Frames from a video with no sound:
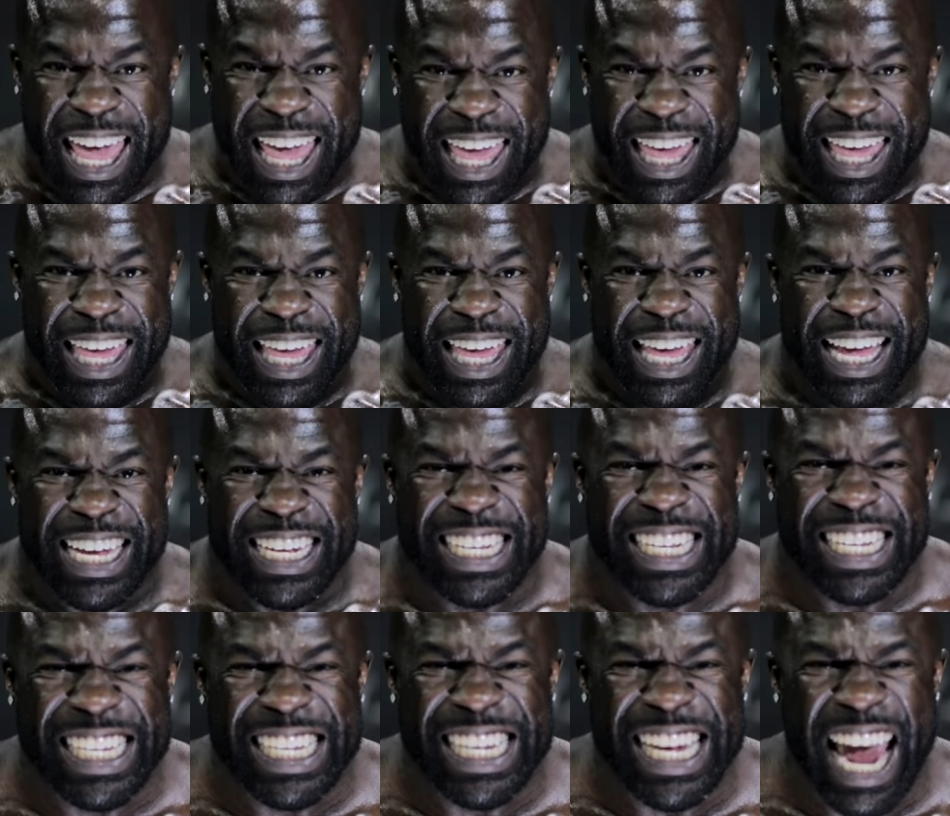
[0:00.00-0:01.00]
Kali
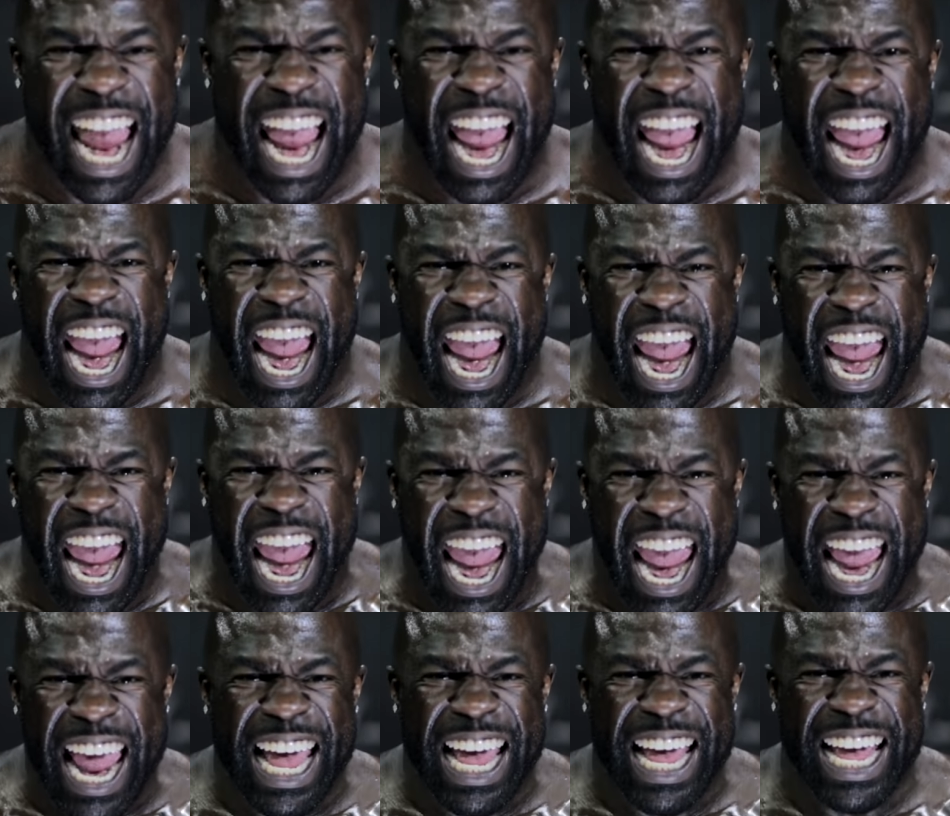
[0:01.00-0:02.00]
Muscle takes his
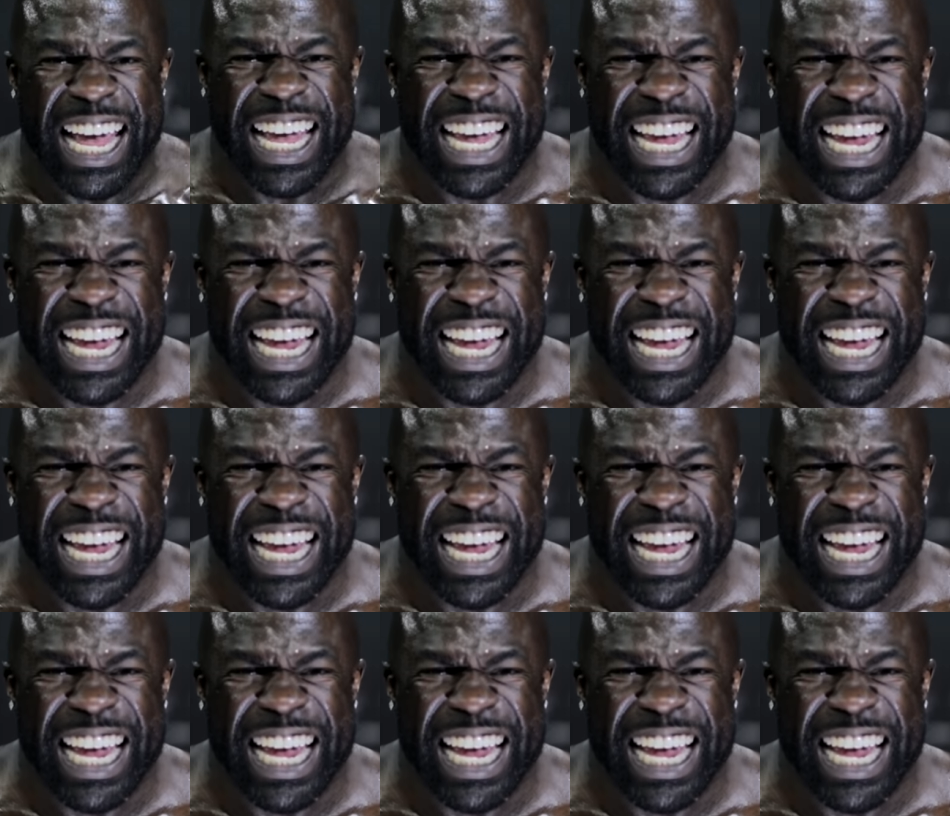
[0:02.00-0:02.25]
workouts to the